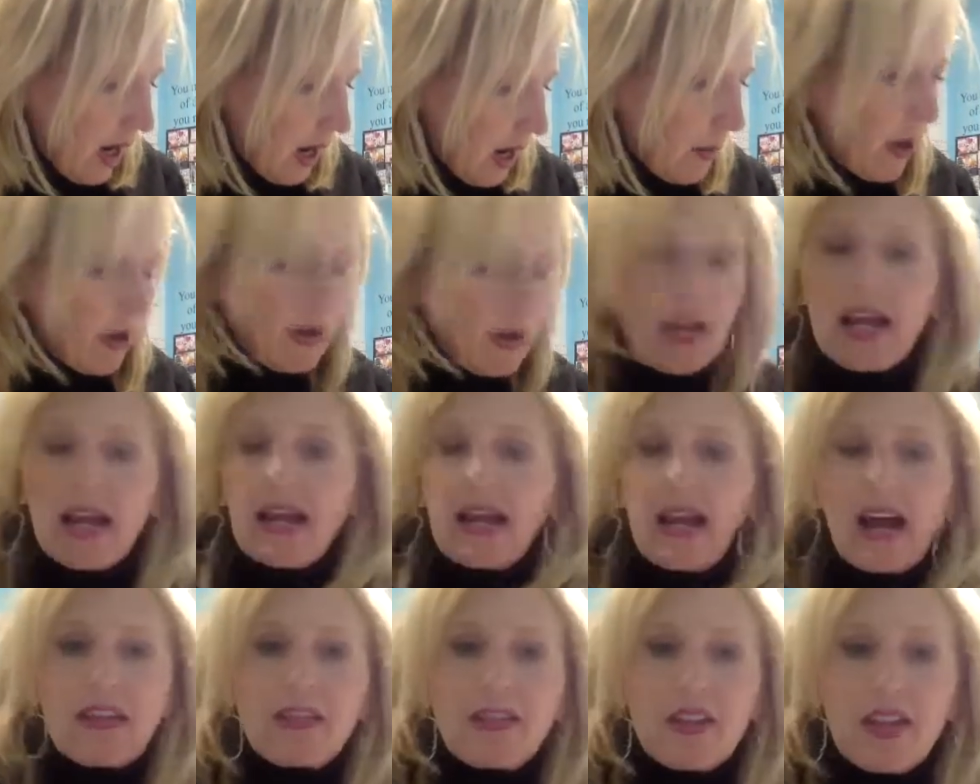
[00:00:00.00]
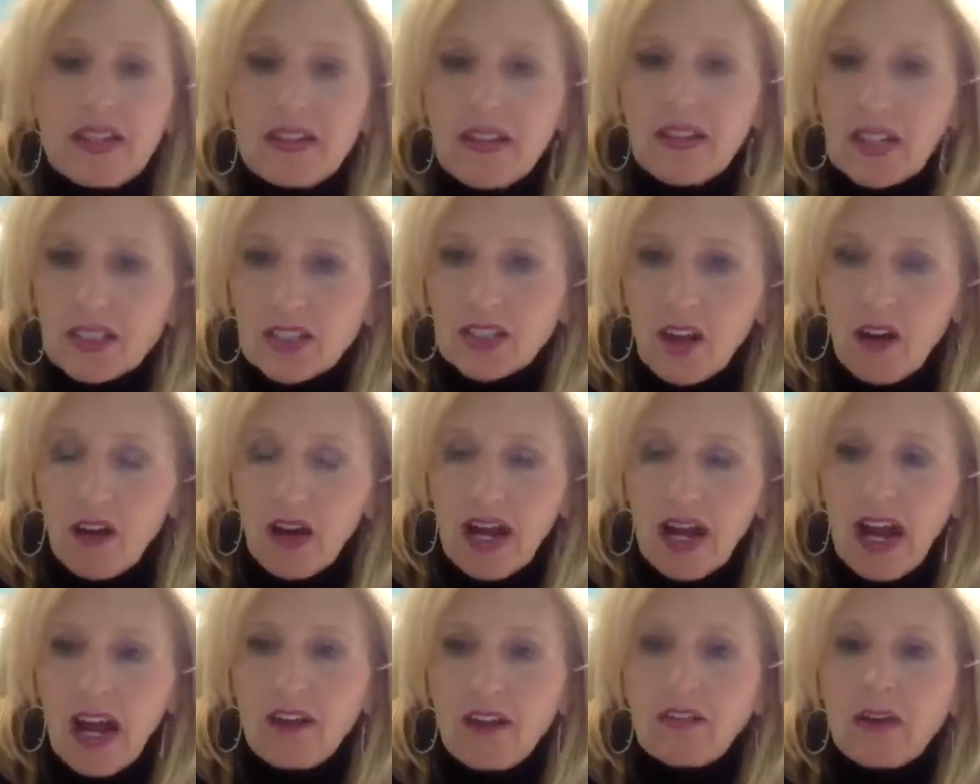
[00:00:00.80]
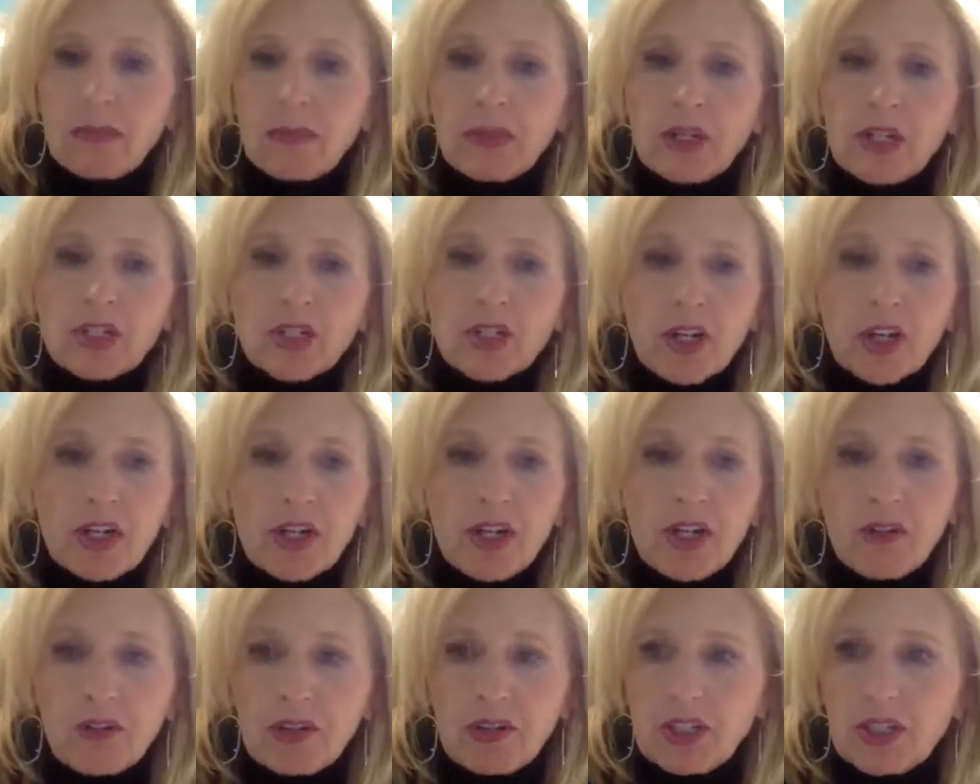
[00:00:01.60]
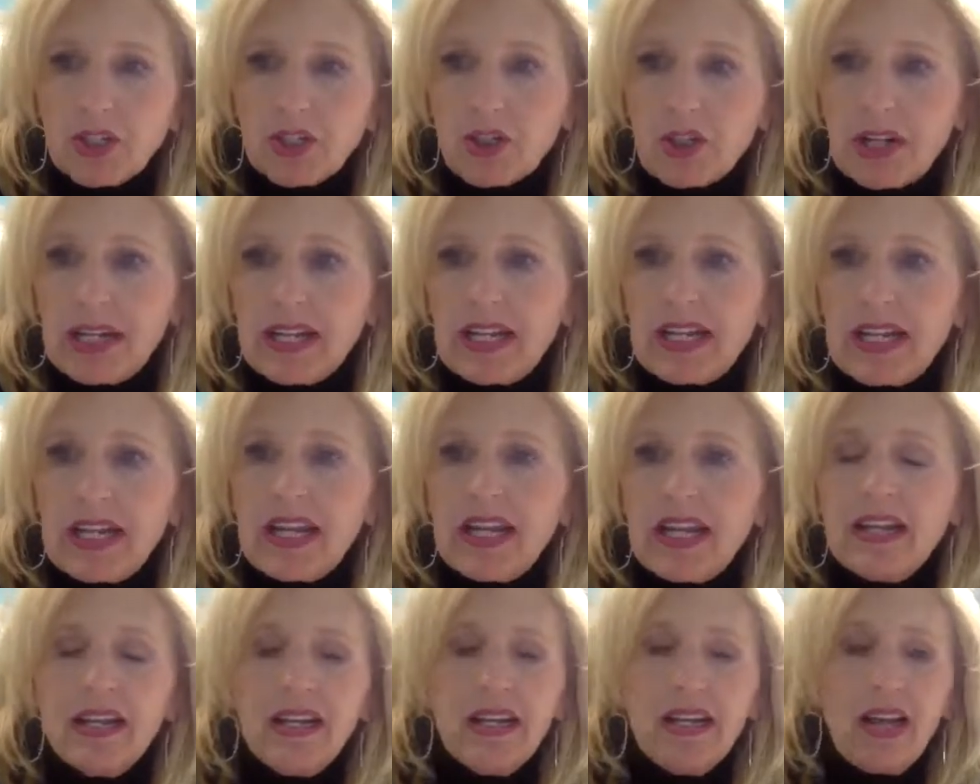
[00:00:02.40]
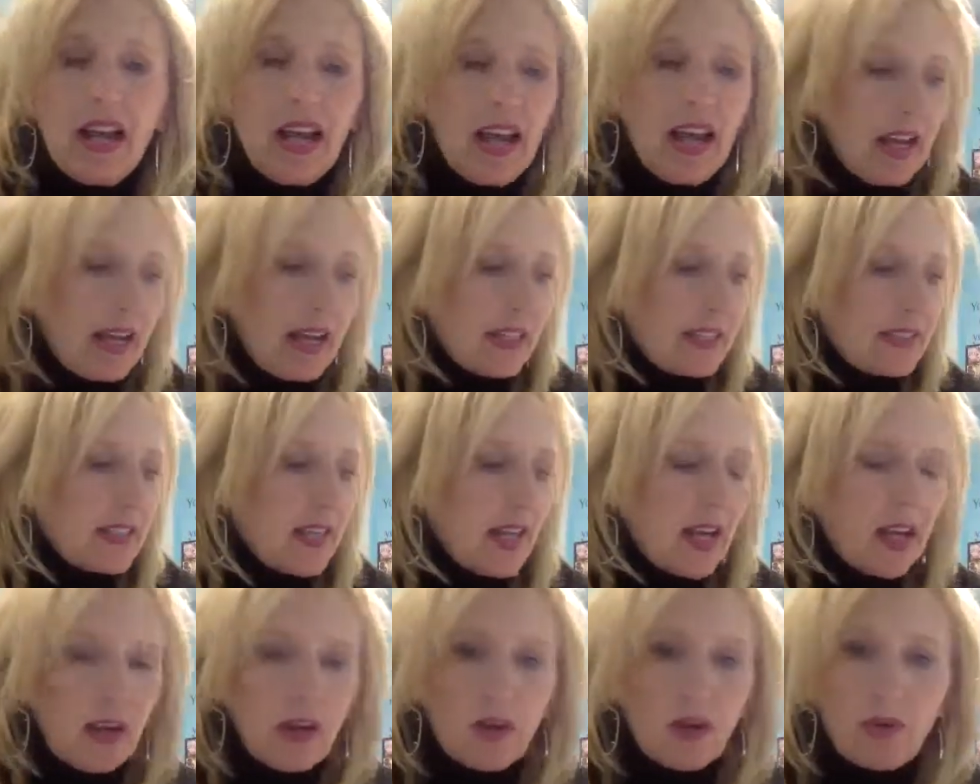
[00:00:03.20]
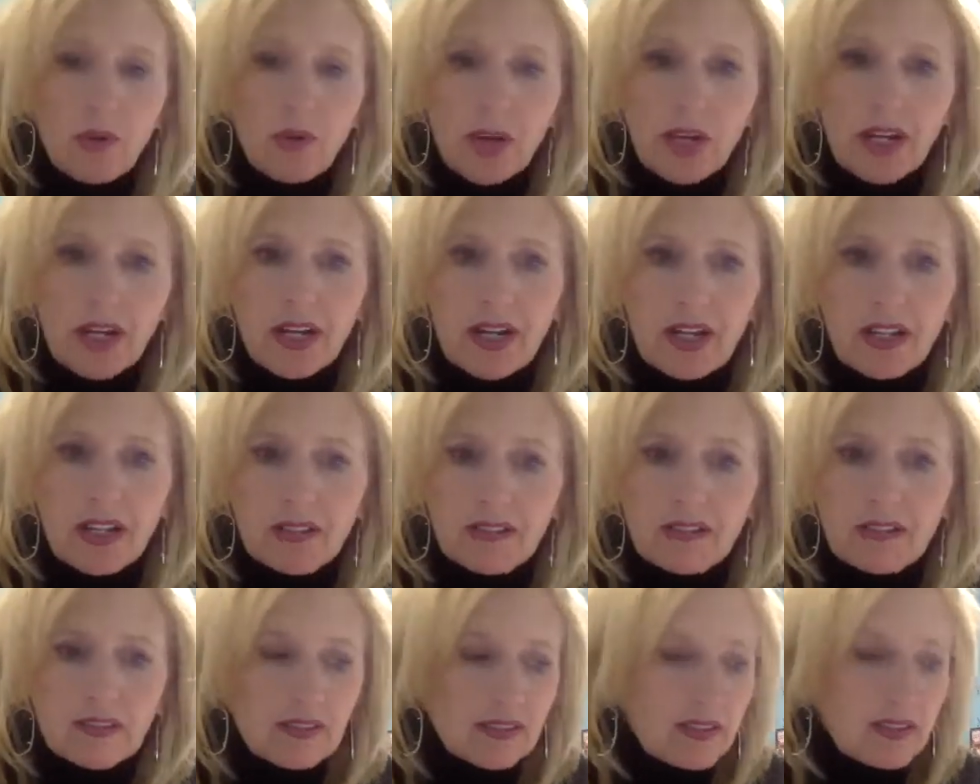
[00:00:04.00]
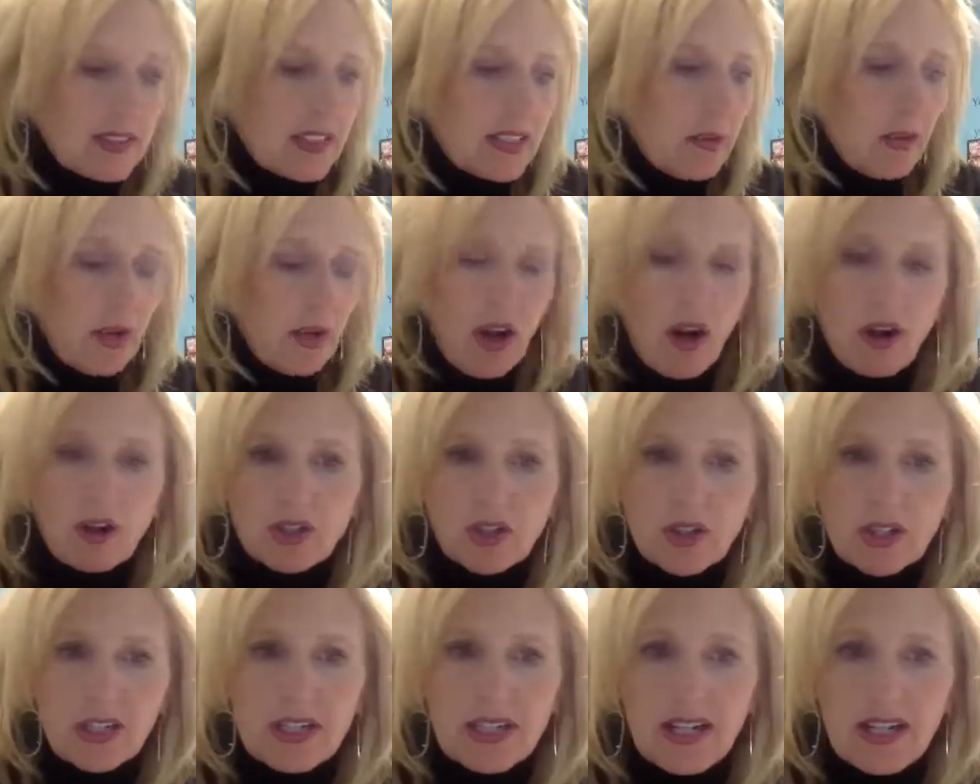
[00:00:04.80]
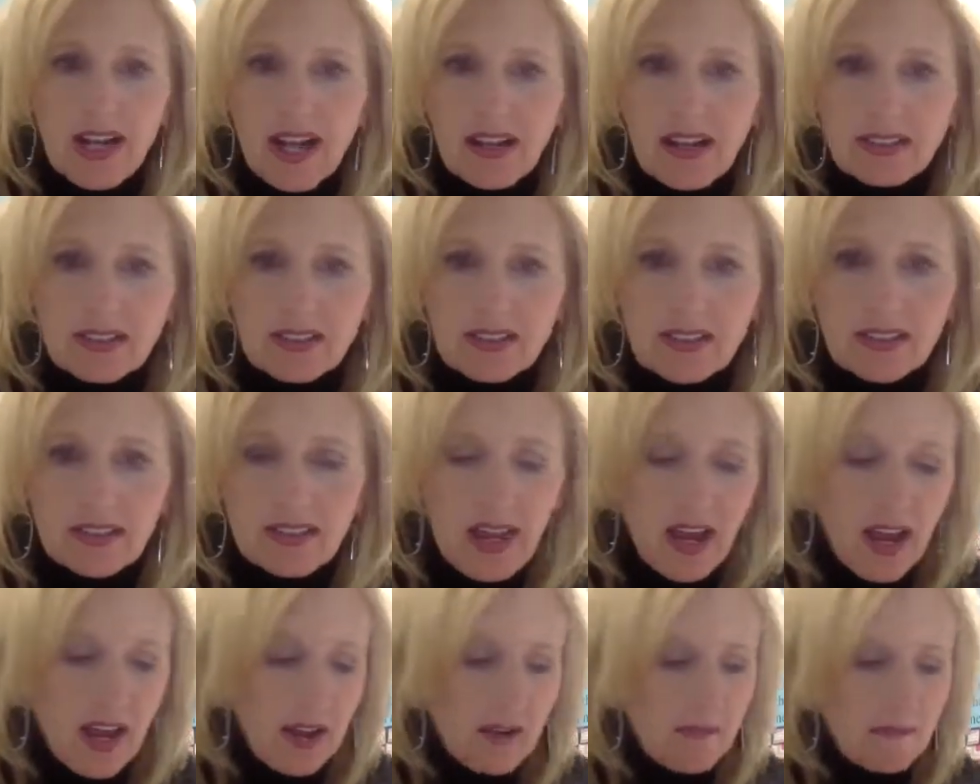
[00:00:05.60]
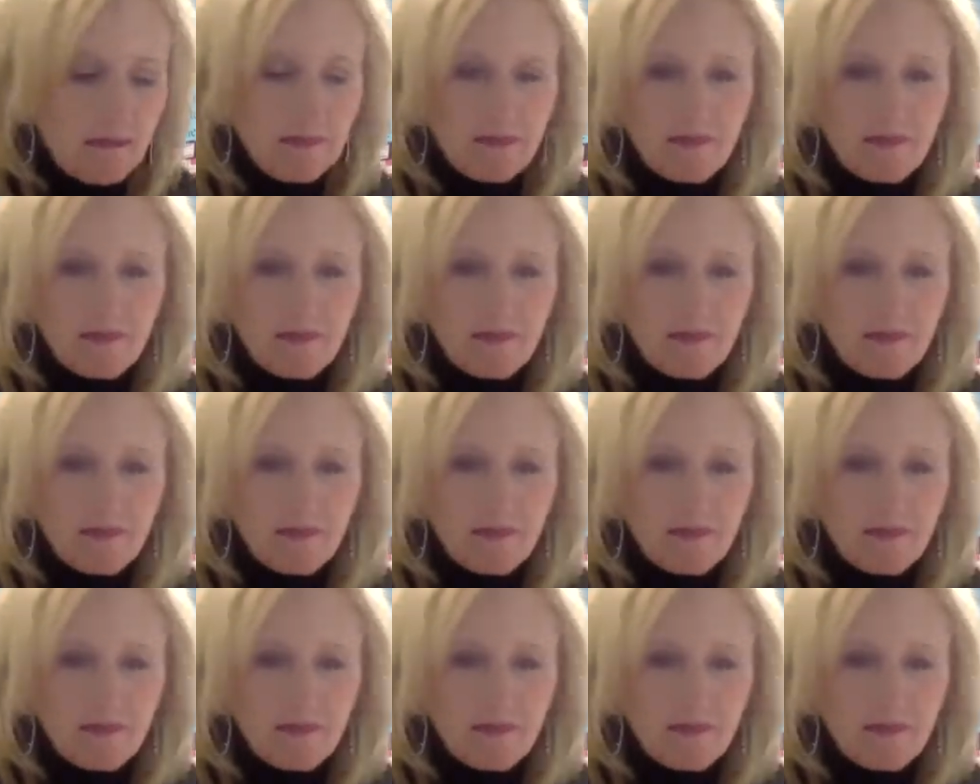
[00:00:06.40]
Okay, I think that's all I have. I'm going to turn it over to Trinity, and we're going to see what all Trinity has to say.